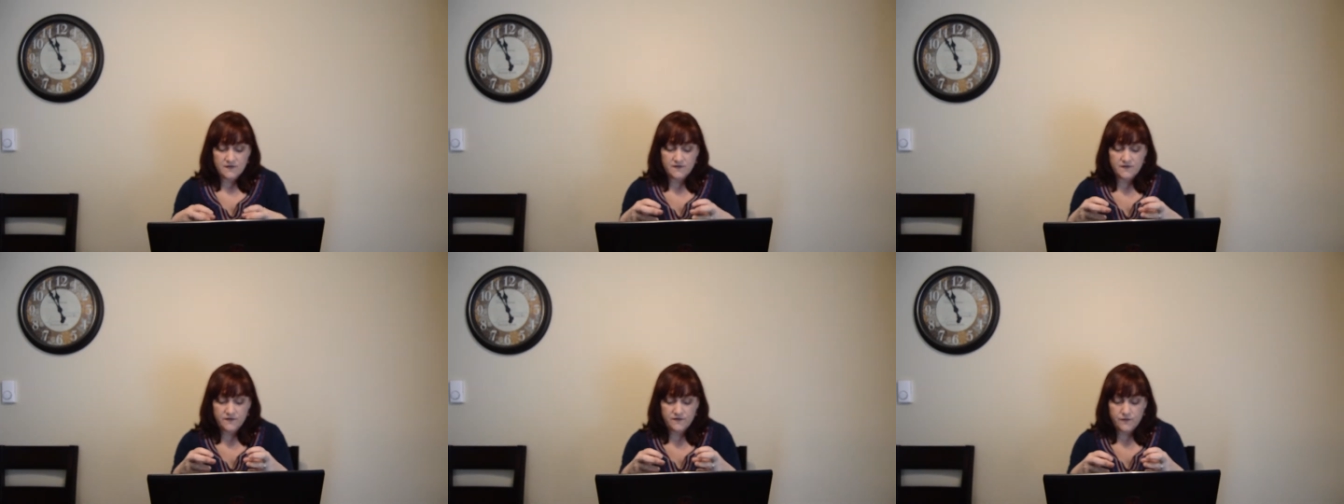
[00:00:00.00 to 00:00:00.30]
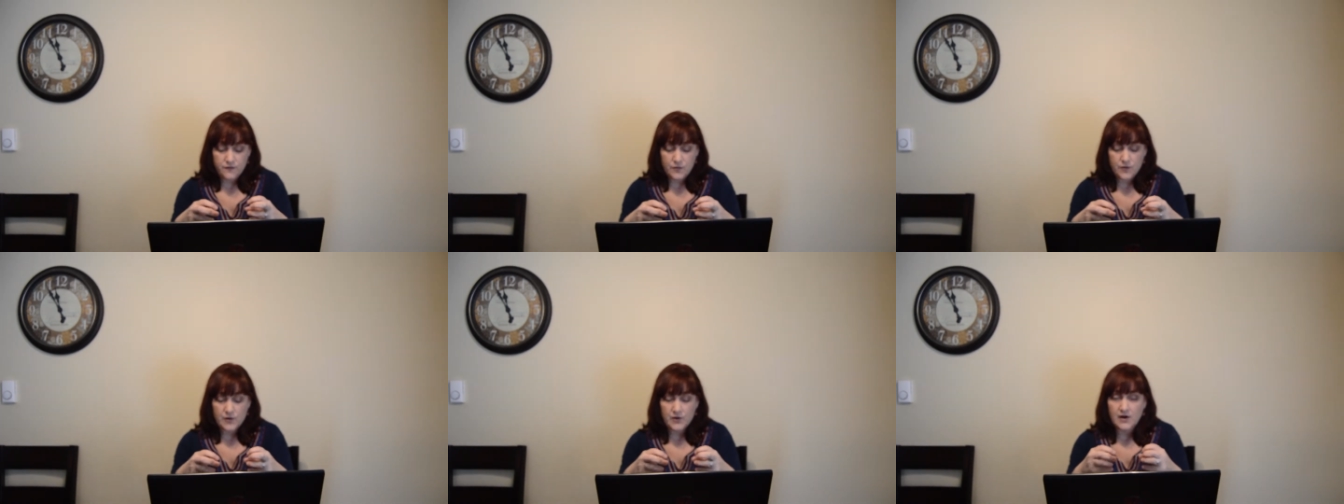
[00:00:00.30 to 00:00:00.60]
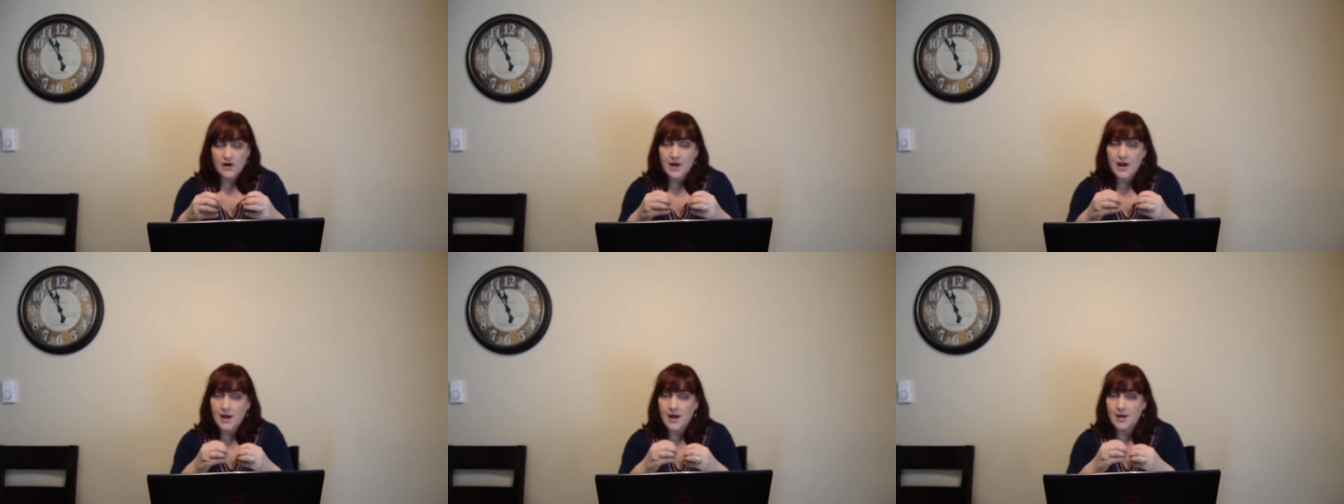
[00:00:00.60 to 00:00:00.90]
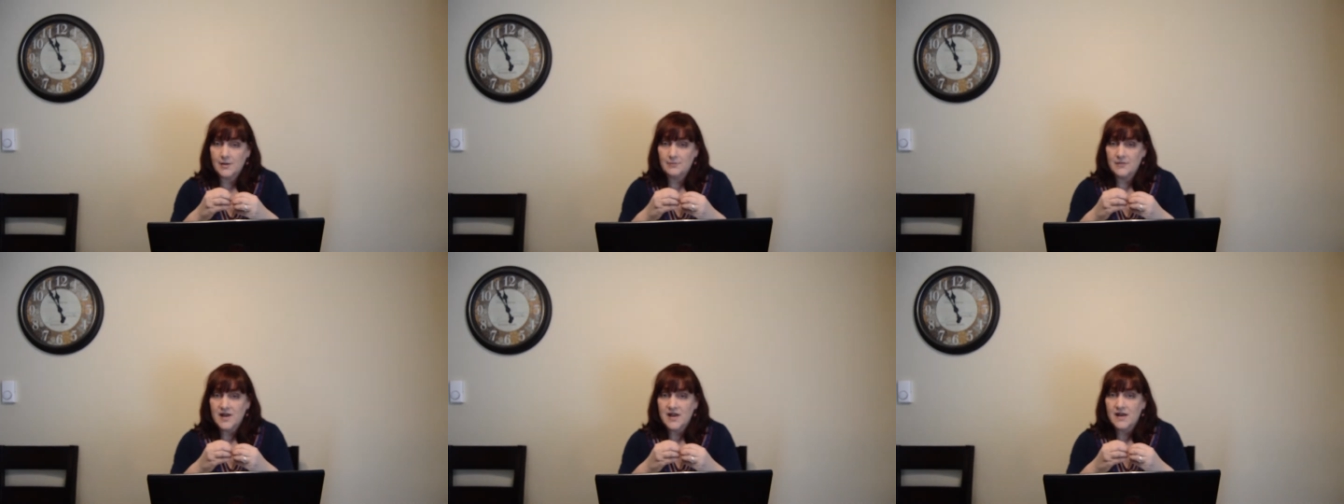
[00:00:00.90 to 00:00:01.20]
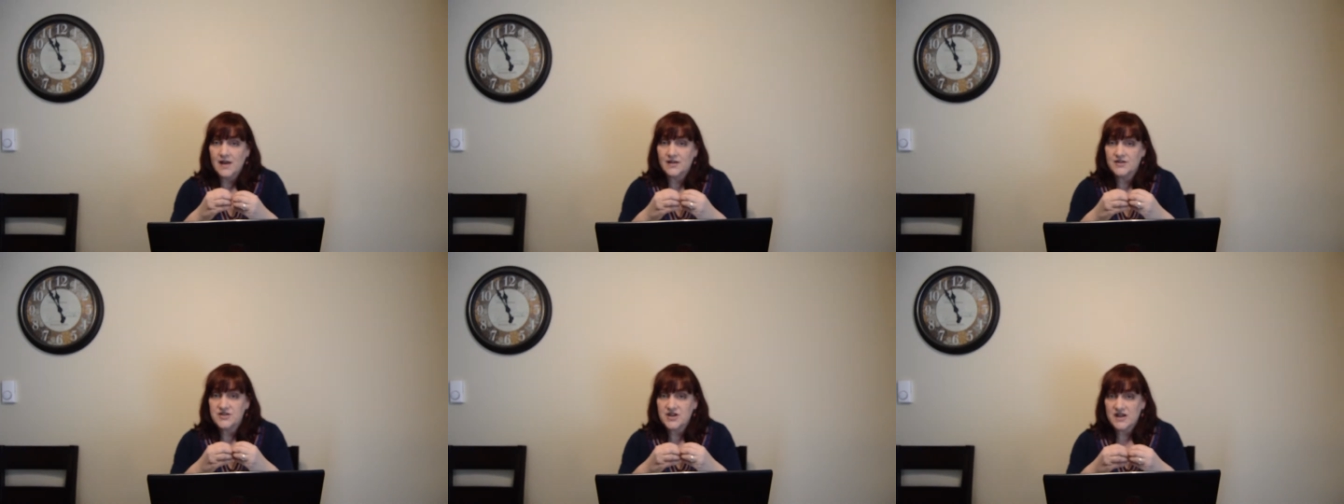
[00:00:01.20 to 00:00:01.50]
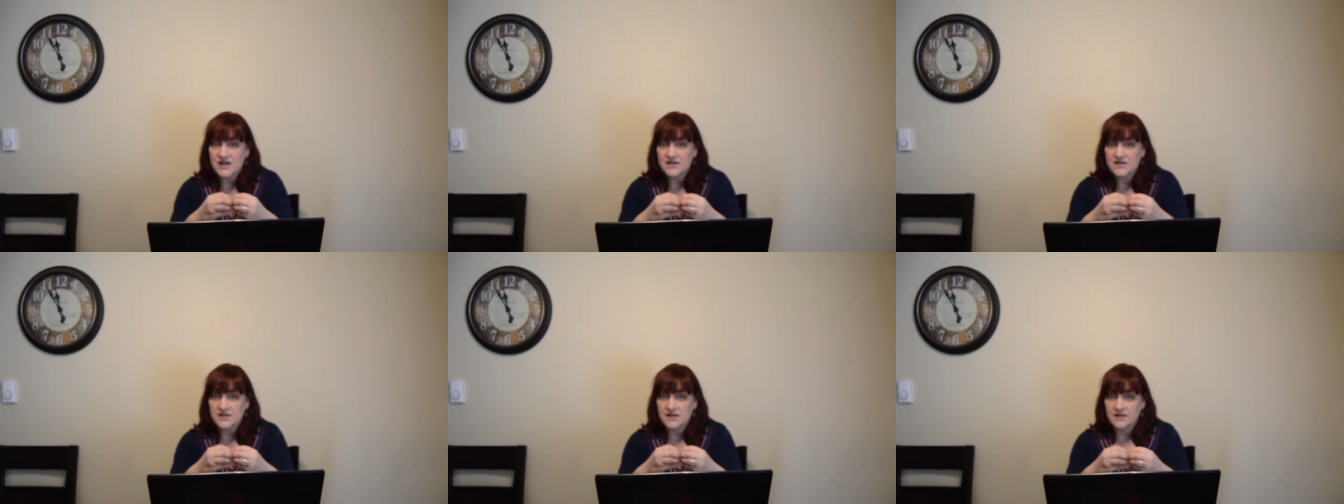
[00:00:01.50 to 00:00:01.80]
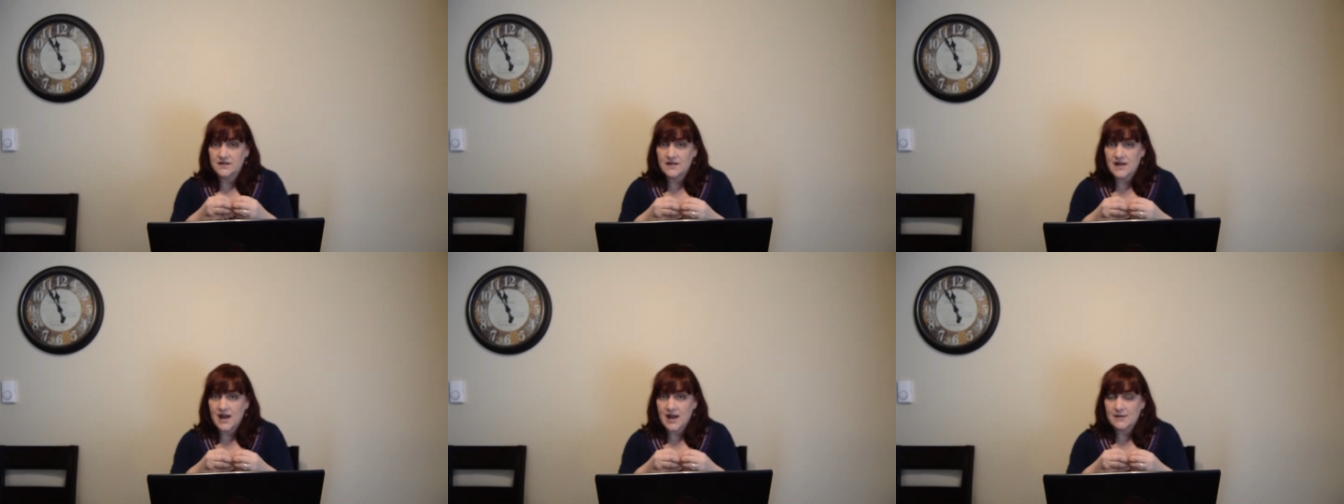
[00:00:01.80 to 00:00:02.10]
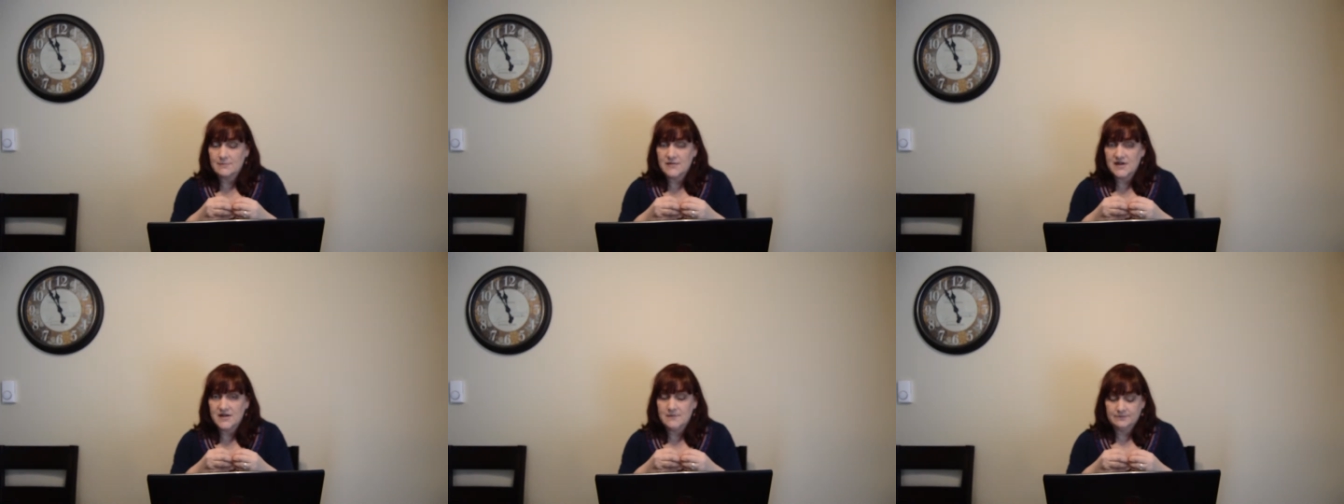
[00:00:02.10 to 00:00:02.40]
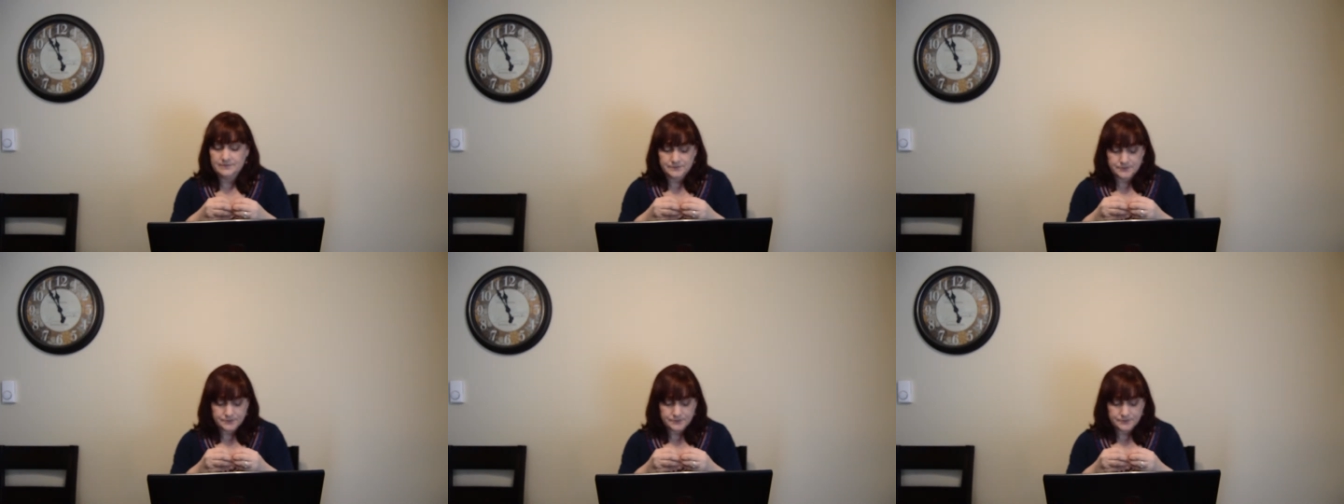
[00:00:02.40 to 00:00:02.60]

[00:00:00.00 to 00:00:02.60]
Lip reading: for a changing climate.